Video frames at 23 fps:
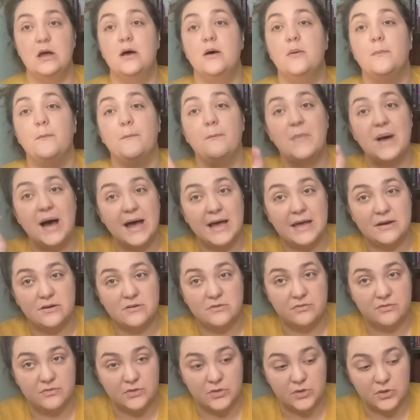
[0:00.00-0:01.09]

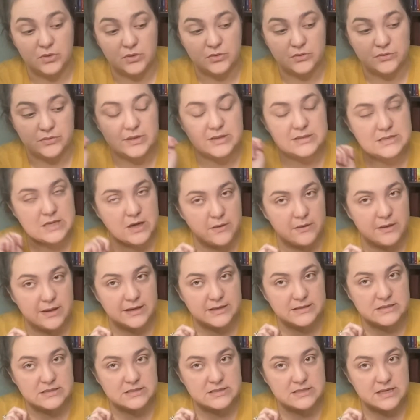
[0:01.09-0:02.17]
mindful, that's how I like
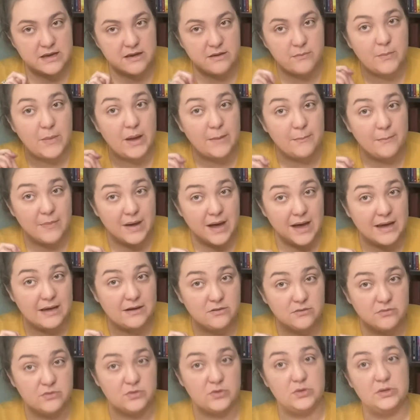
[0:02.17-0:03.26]
to say it, my
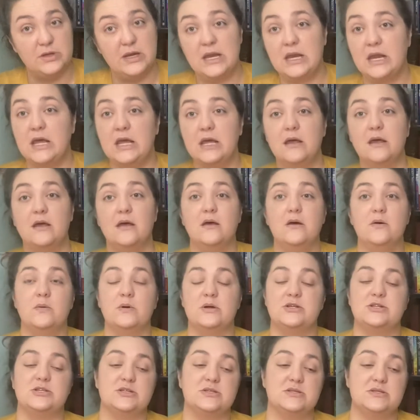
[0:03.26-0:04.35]
mindful knitting,
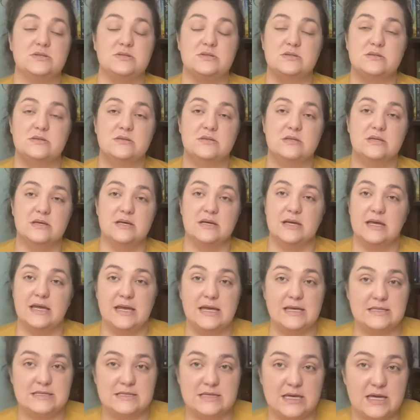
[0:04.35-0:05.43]
which is the
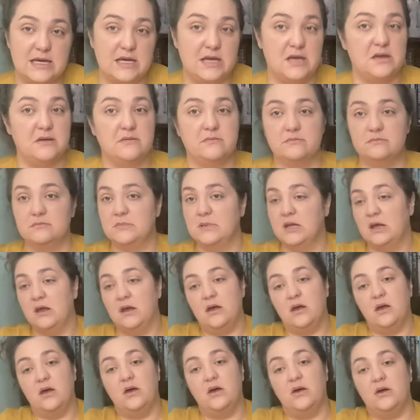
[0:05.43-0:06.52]
easy,
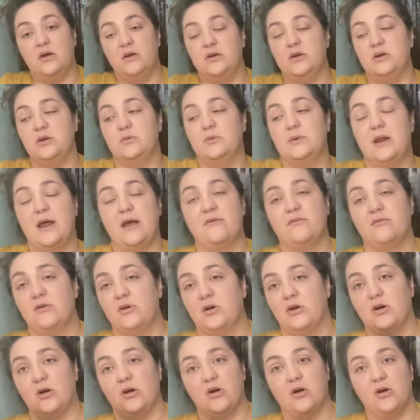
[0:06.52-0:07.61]
do
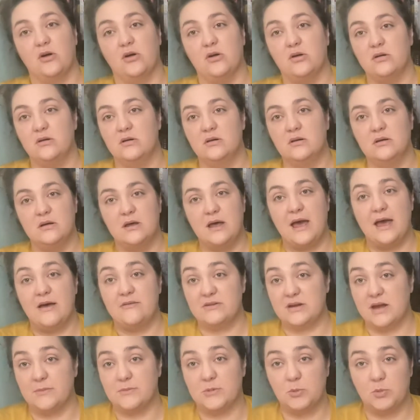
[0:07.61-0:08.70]
whatever, have
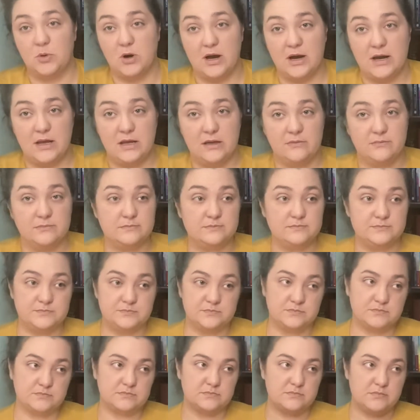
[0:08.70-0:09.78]
time to pray
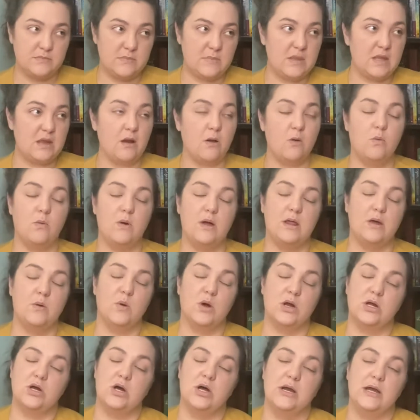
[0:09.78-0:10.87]
while I
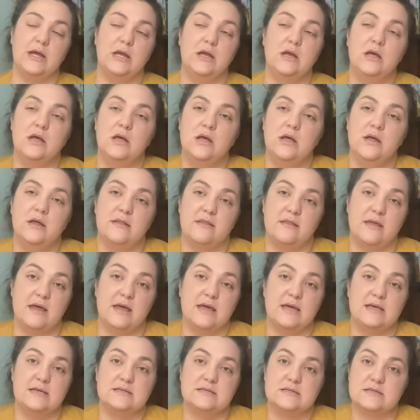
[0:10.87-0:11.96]
work on it
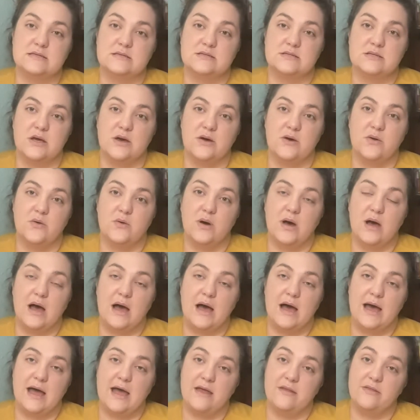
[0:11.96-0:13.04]
things. So I
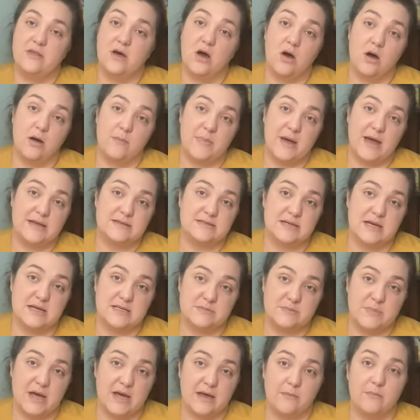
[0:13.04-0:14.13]
had the hot pads as
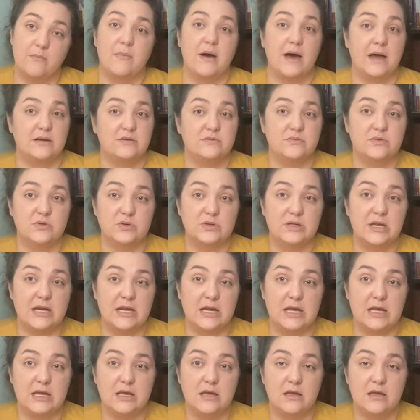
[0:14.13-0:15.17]
my mindful knitting,